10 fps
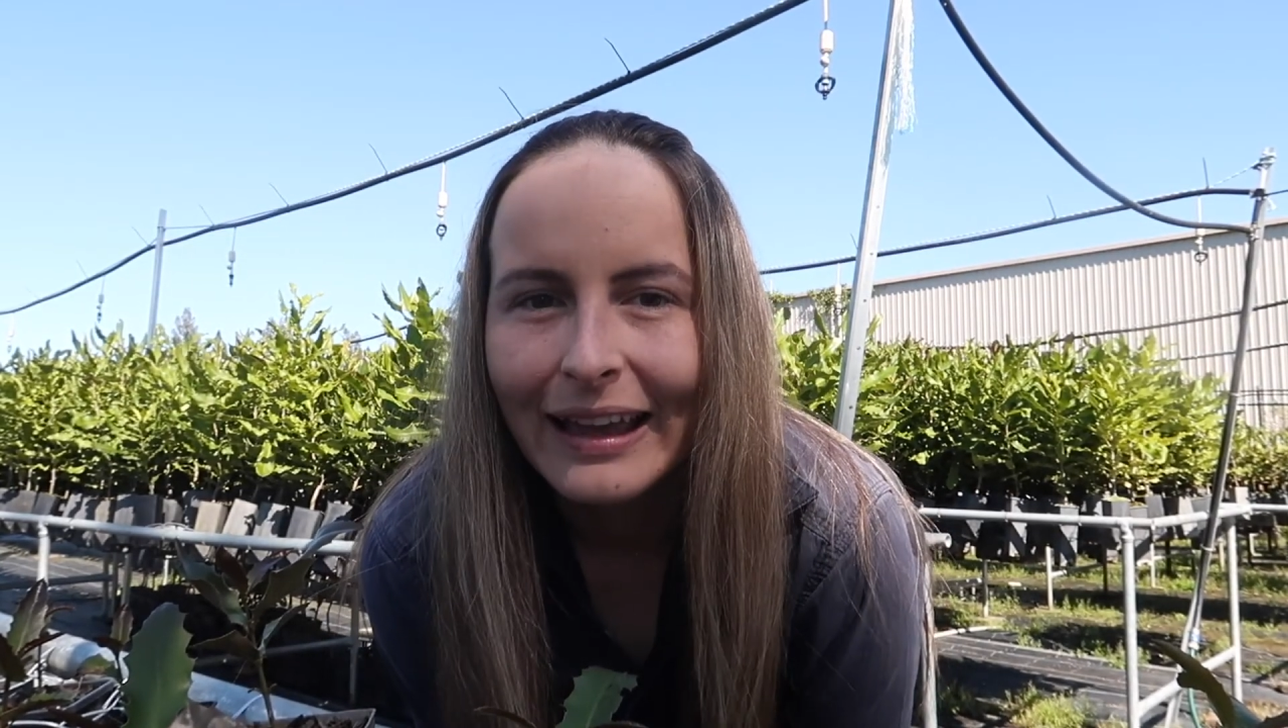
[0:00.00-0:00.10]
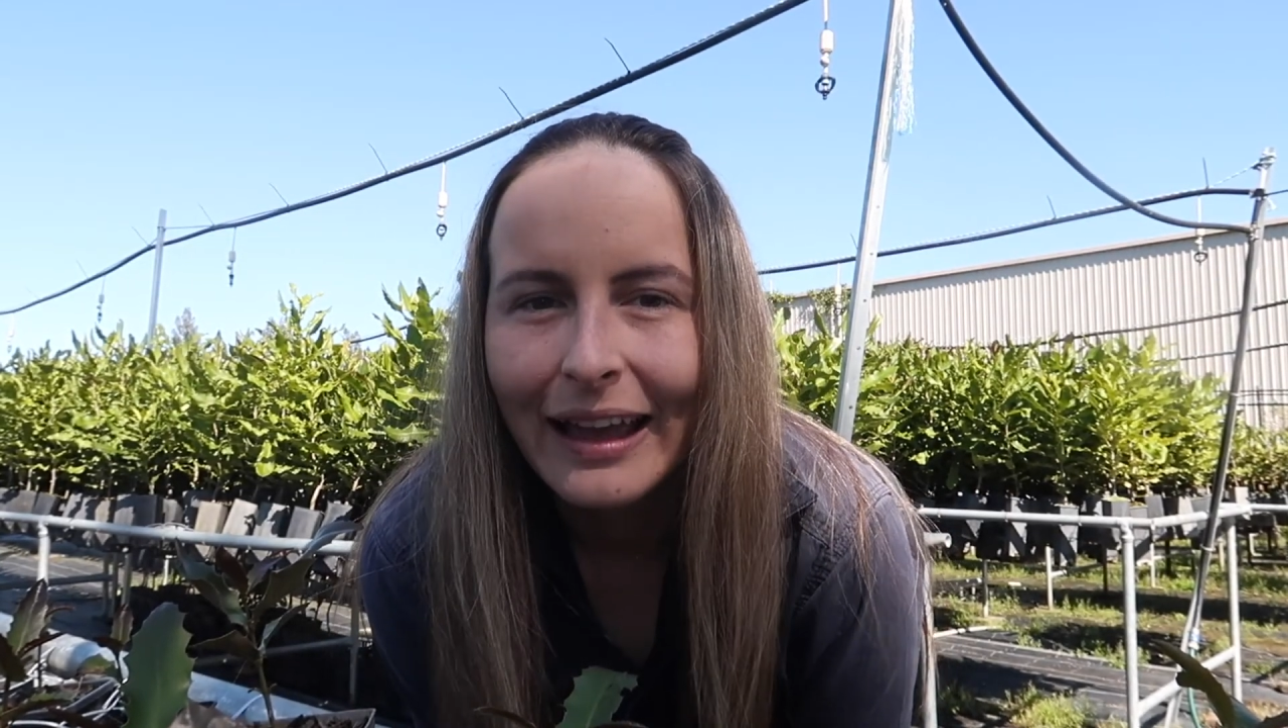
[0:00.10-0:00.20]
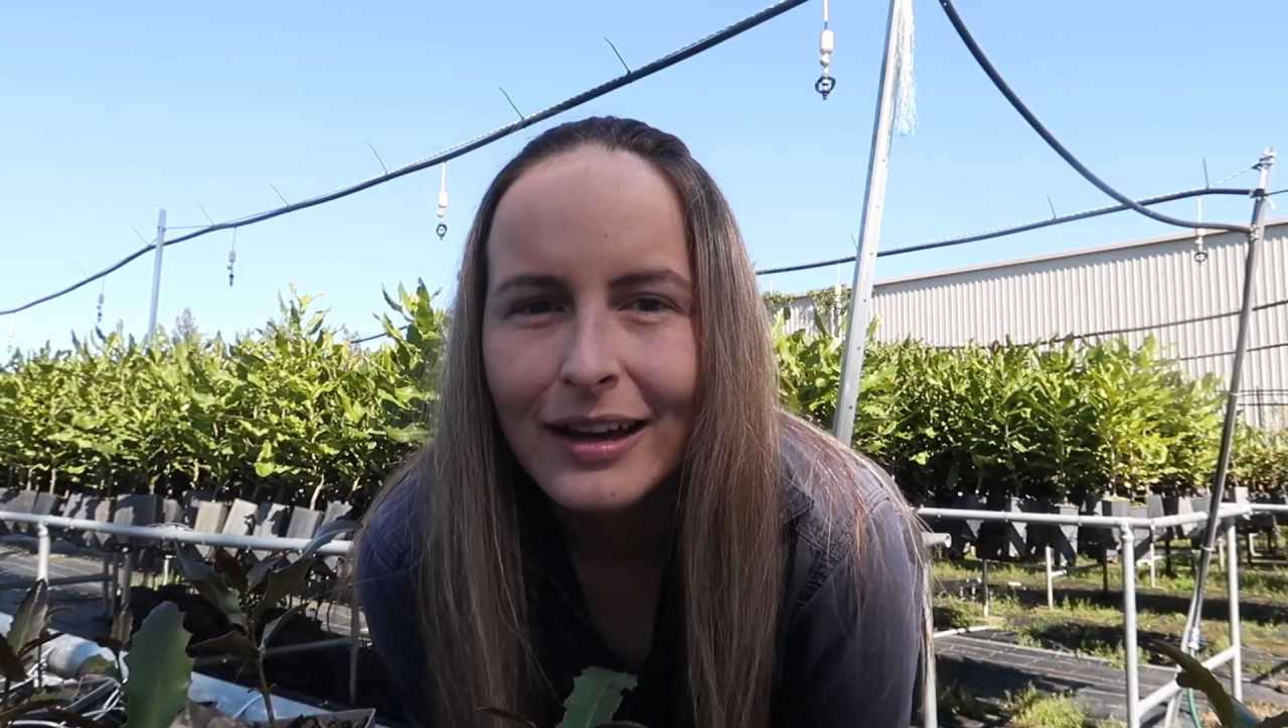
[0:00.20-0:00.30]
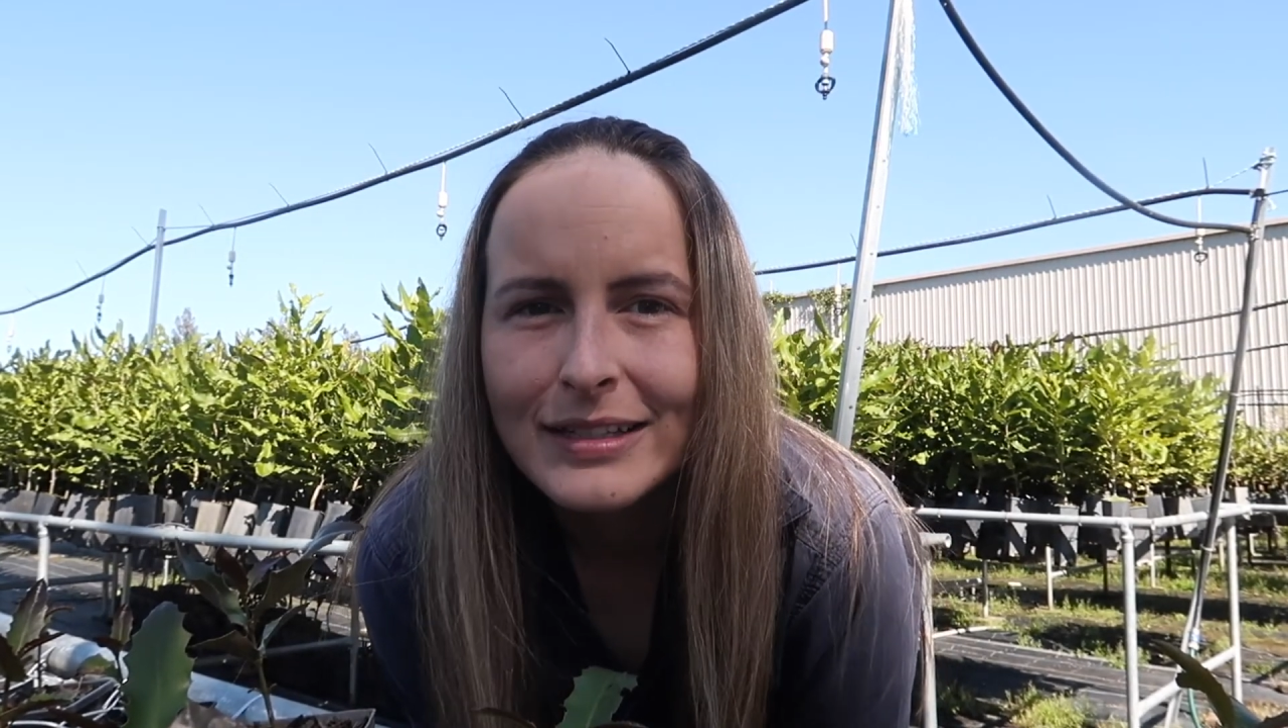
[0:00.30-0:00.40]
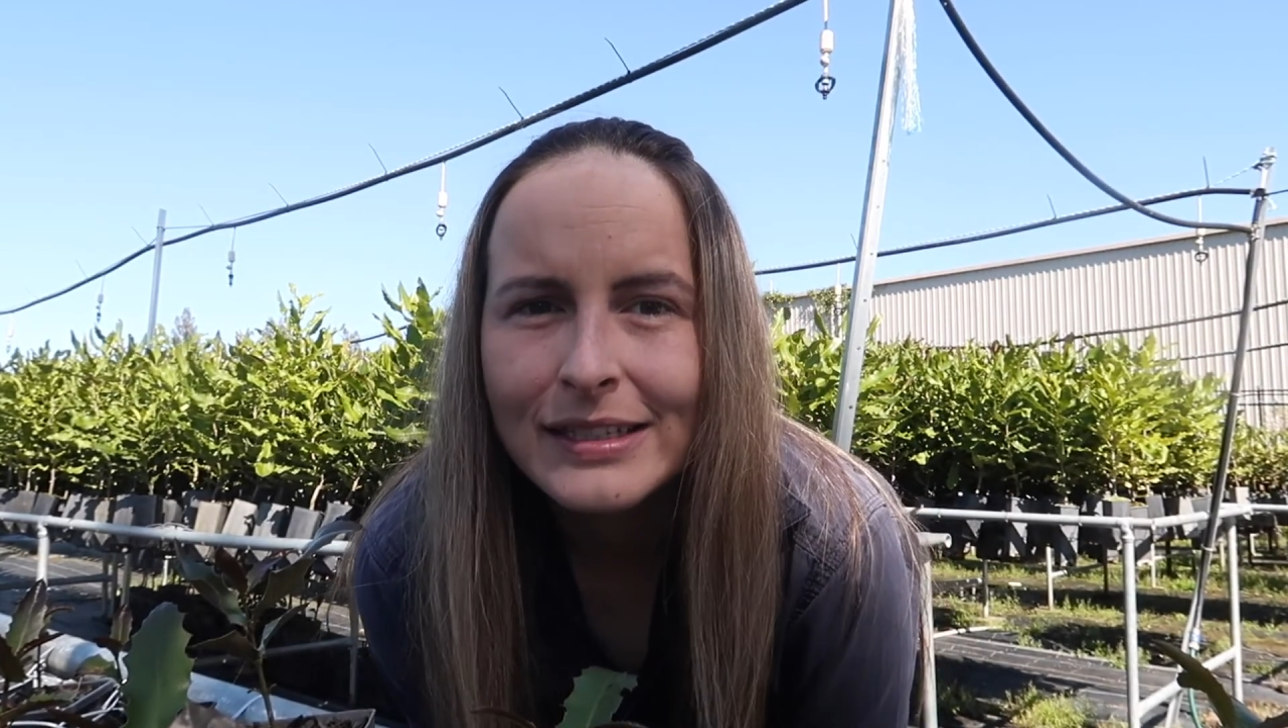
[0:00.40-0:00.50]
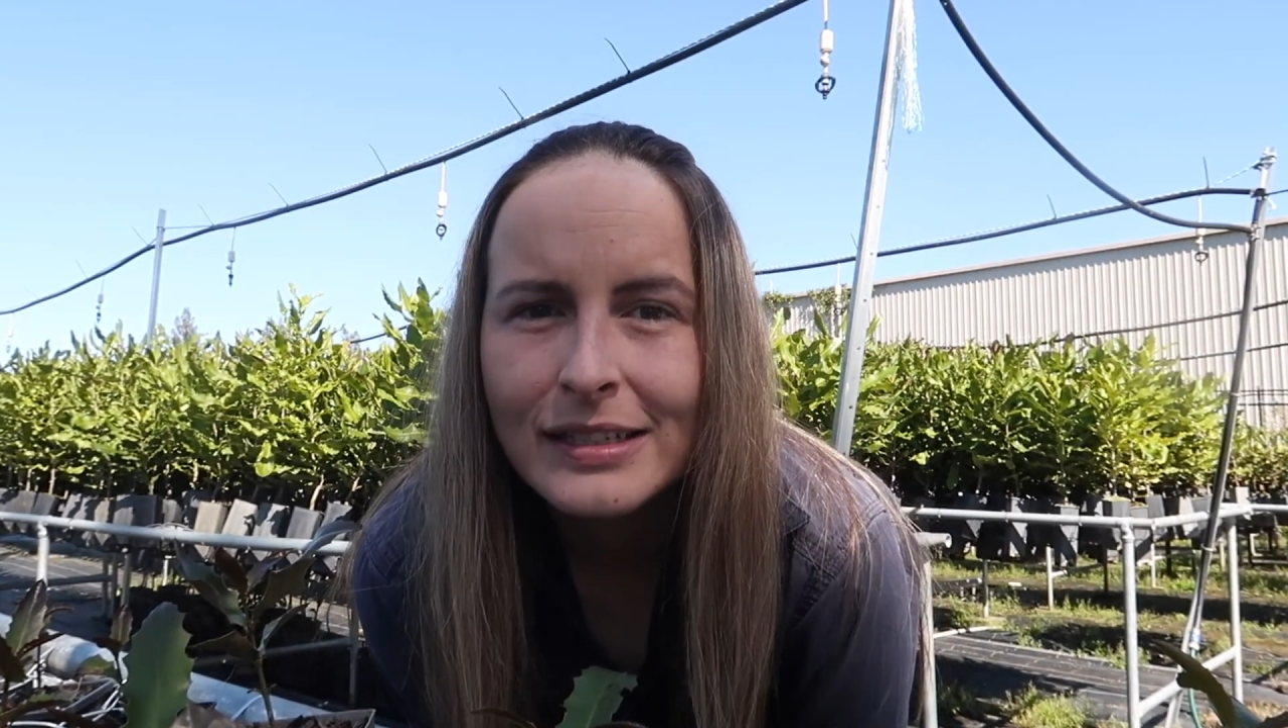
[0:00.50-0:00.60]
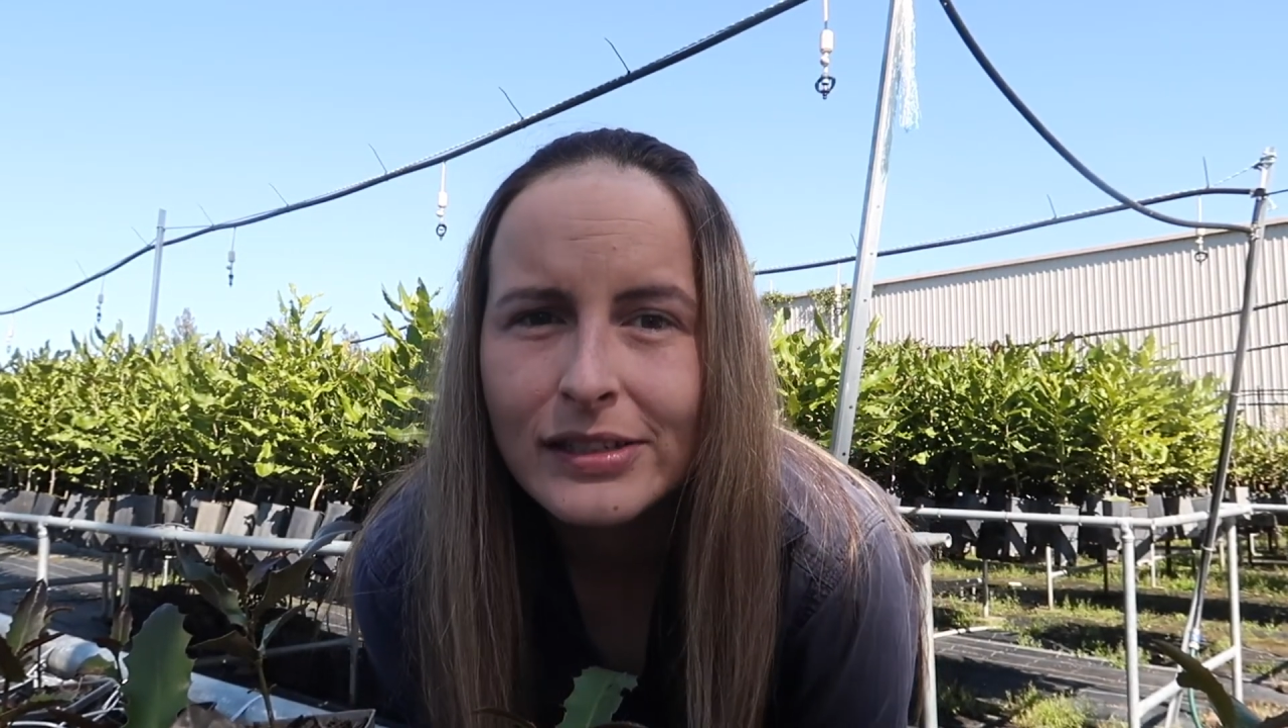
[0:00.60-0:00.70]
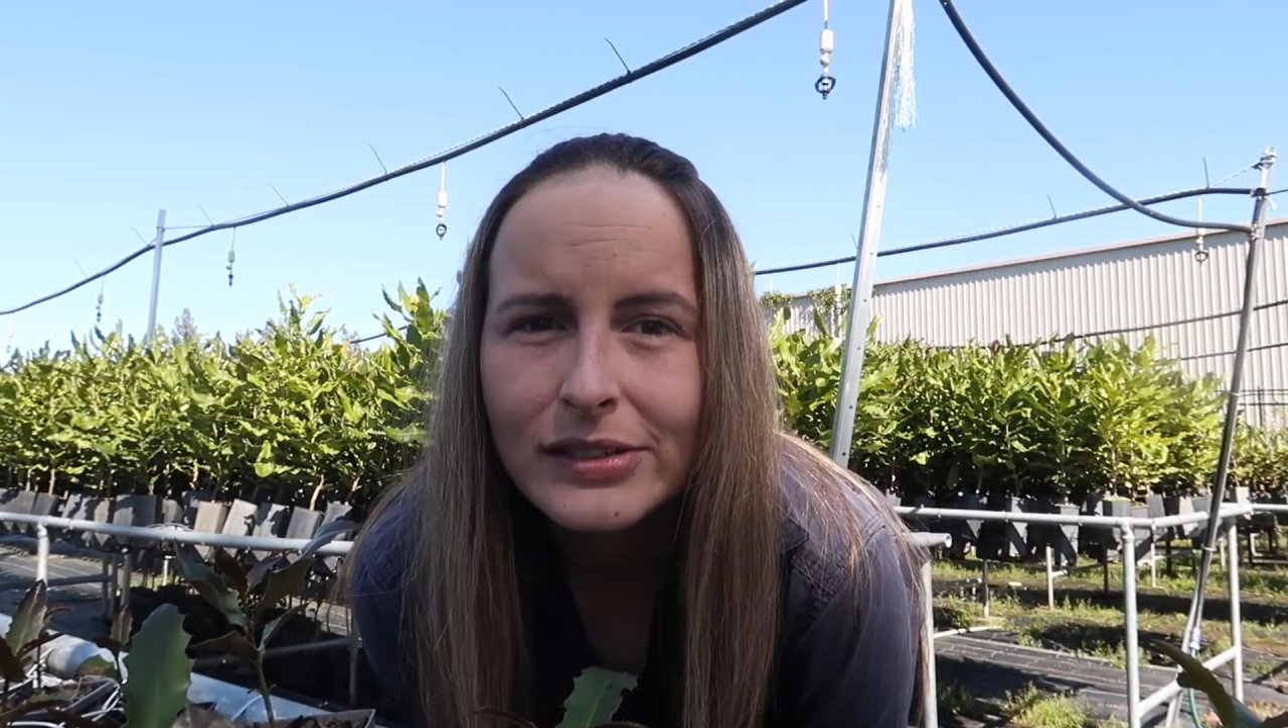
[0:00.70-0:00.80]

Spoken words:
house.